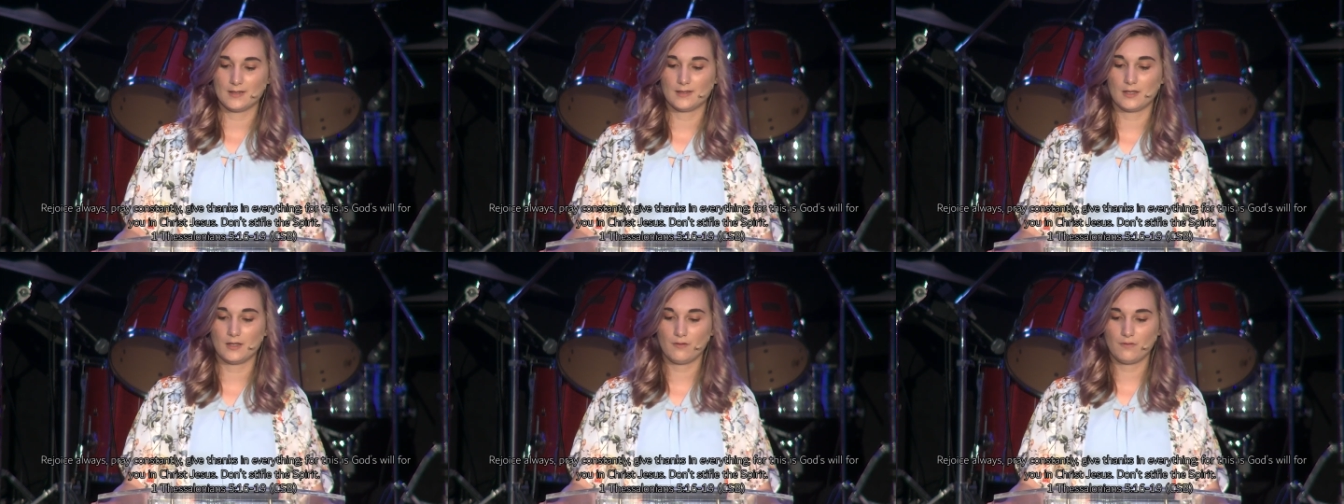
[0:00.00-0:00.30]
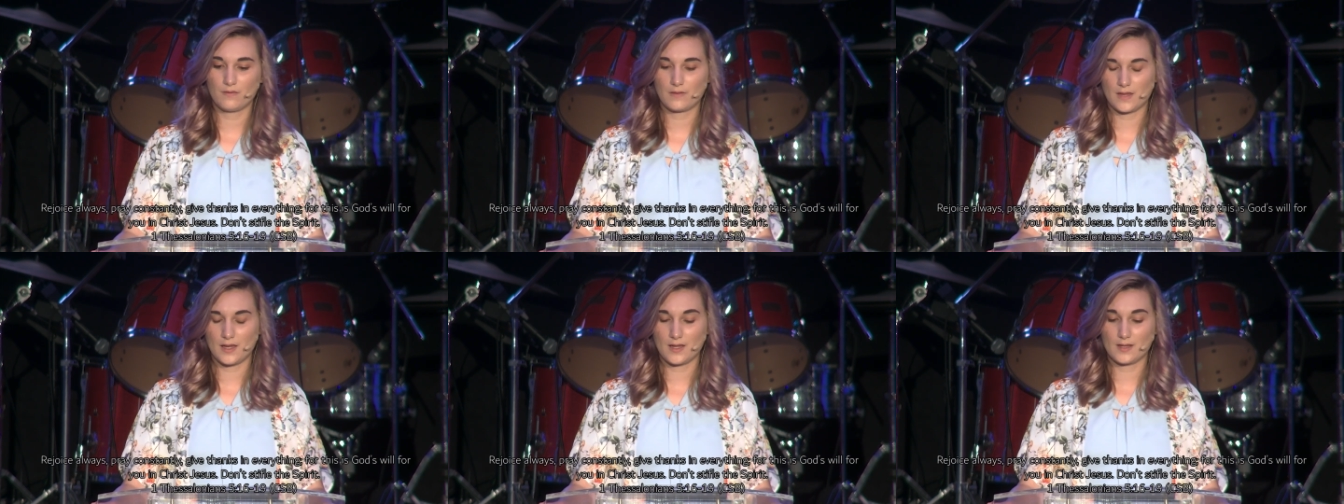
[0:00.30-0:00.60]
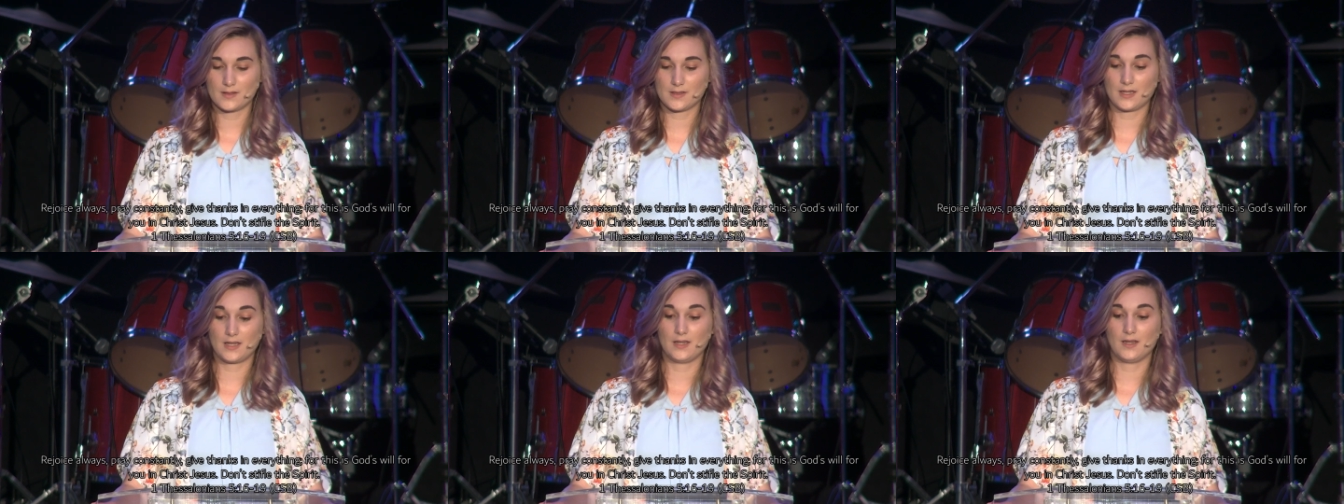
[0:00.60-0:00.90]
Give
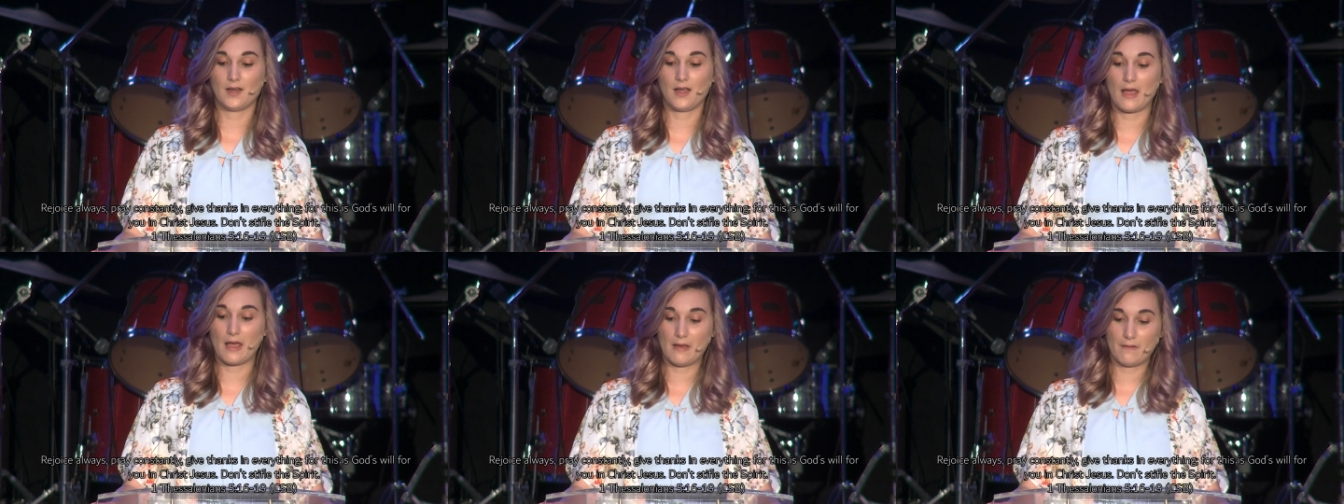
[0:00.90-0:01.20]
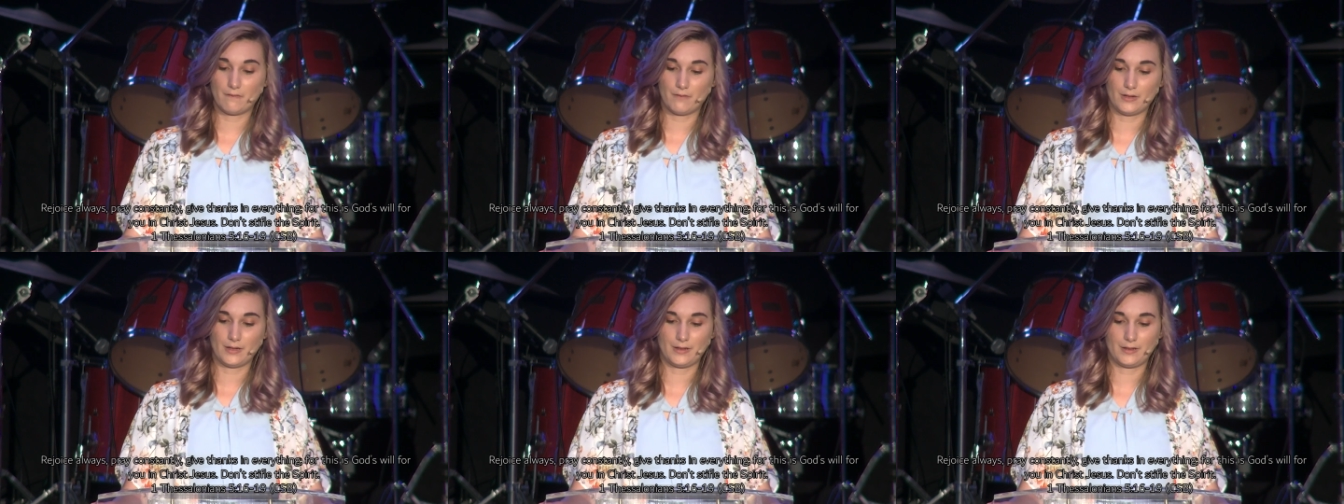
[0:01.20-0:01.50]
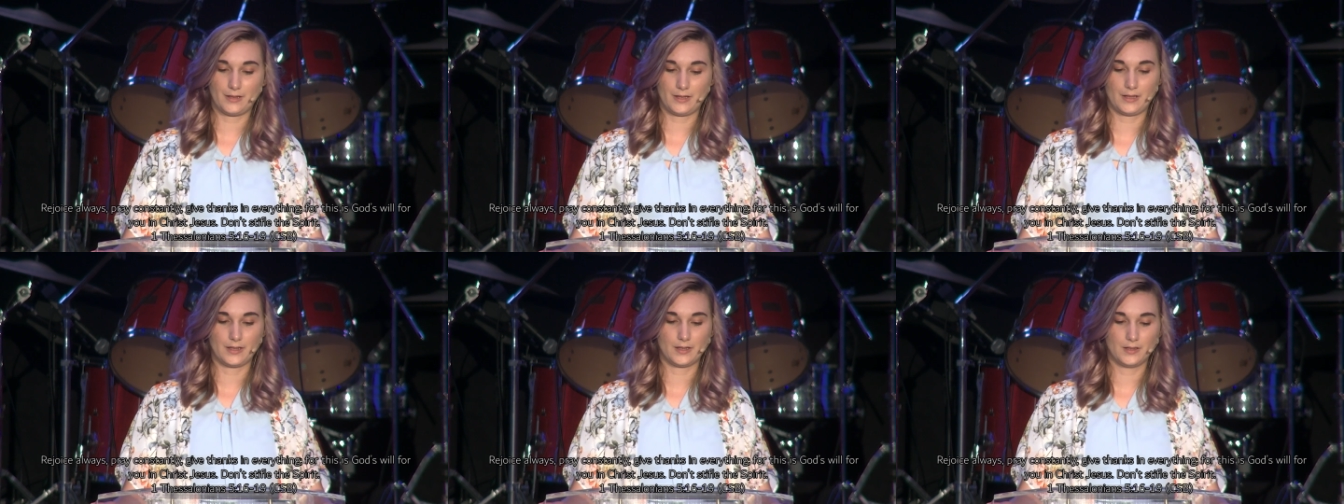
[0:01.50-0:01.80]
thanks in
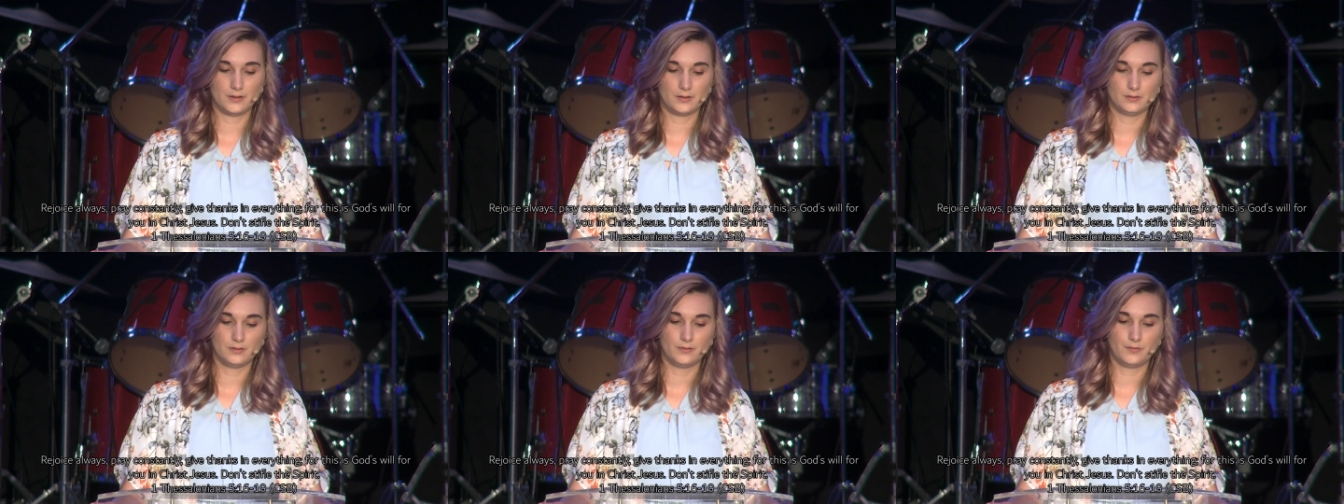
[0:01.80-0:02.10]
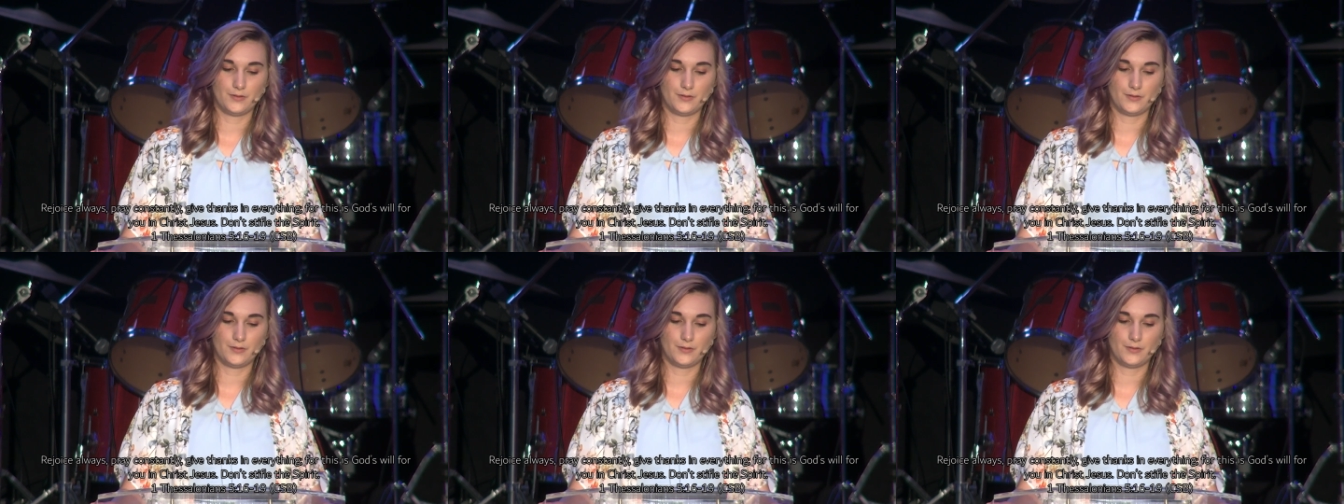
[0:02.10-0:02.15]
everything,